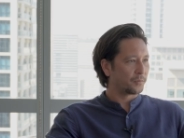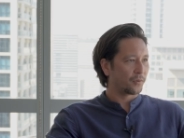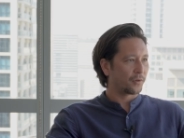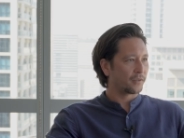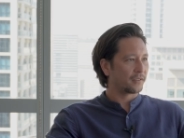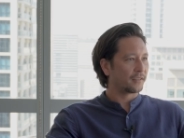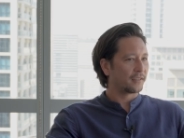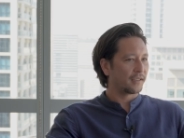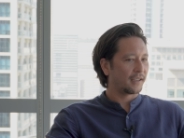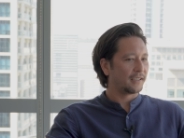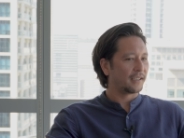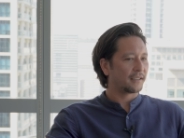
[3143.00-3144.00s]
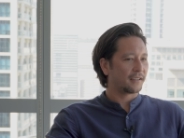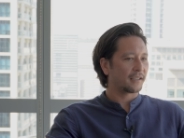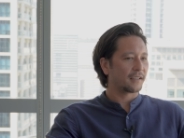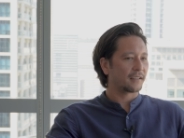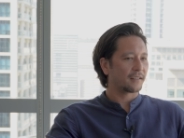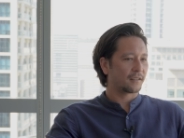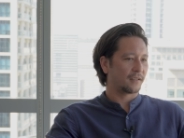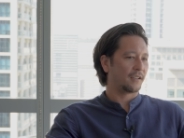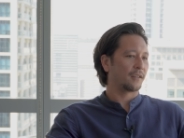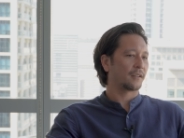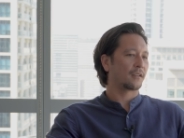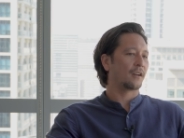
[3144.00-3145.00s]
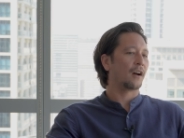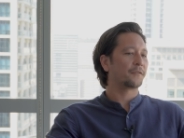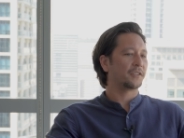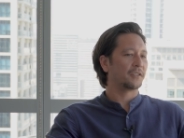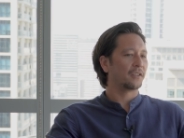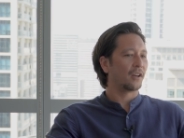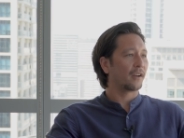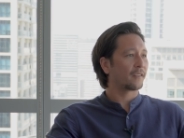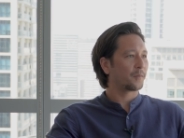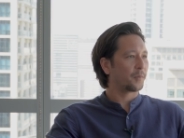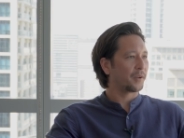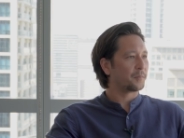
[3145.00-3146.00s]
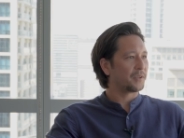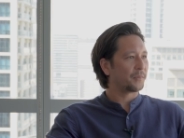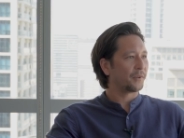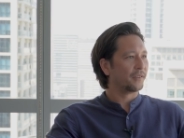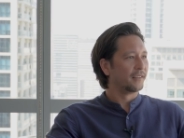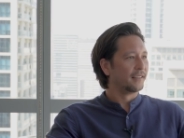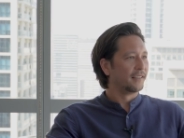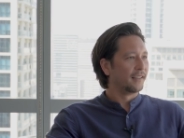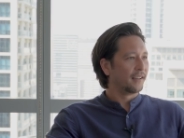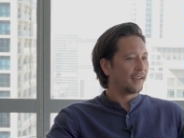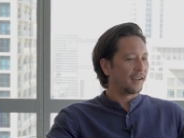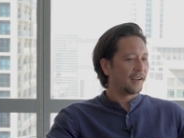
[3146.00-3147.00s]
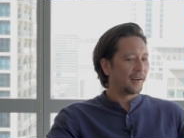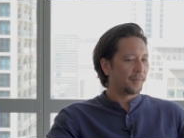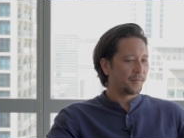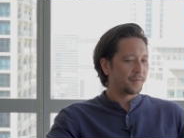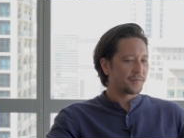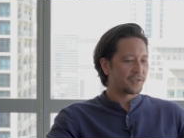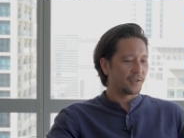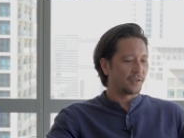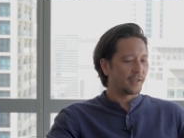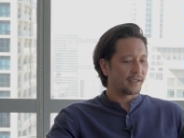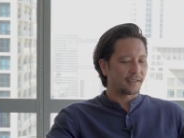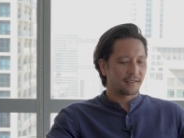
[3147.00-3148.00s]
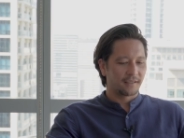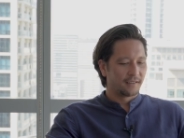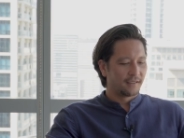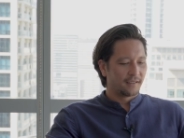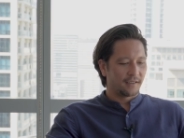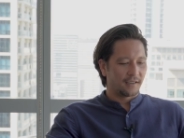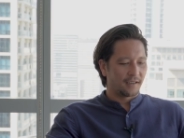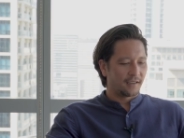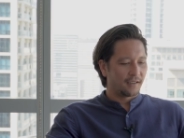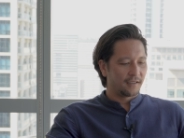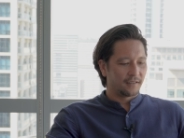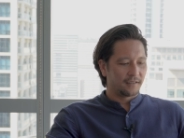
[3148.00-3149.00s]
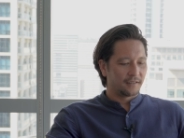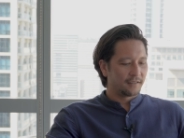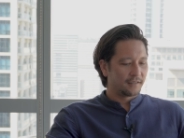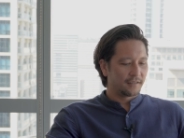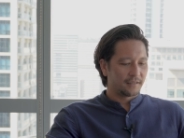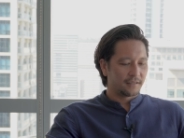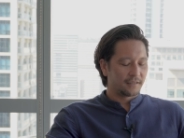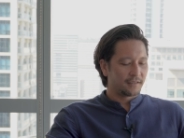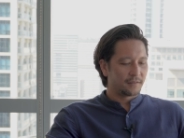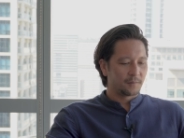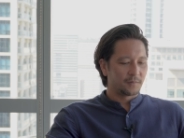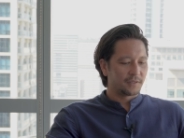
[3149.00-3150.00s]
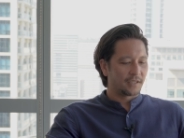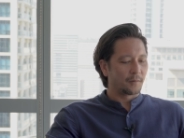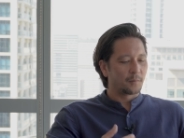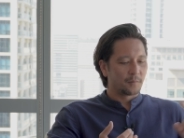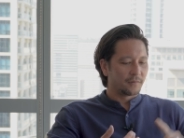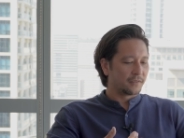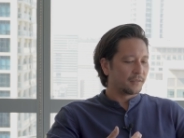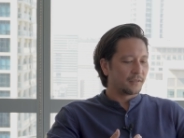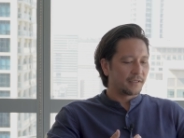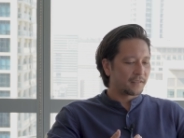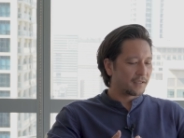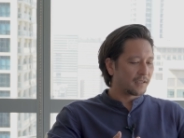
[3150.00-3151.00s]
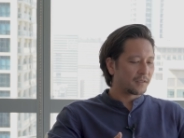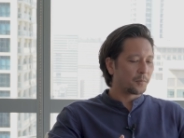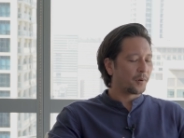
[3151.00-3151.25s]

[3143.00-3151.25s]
important, and mm-hmm. I think it's uh, often lost by people. Um, so like, uh, yeah listening to